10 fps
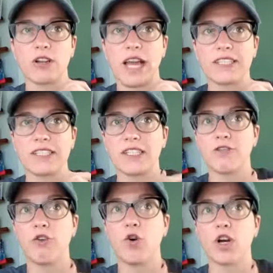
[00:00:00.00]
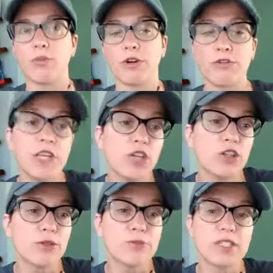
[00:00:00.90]
classic for
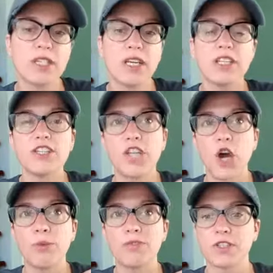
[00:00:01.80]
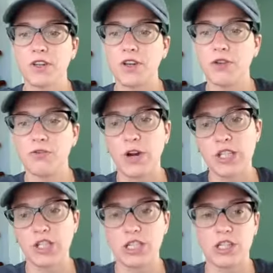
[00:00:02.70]
perfumes, soaps,
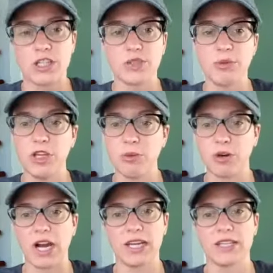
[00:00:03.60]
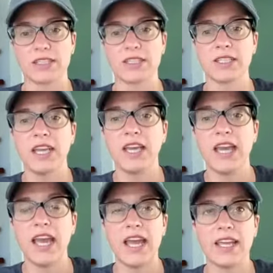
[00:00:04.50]
fresheners, beauty products,
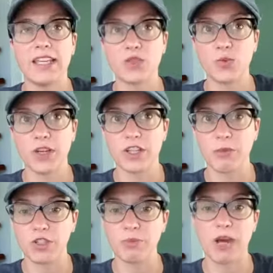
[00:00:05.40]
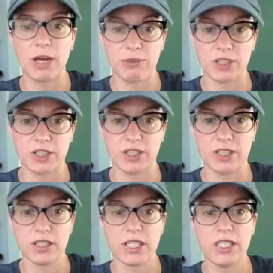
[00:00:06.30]
and is one of the most popular.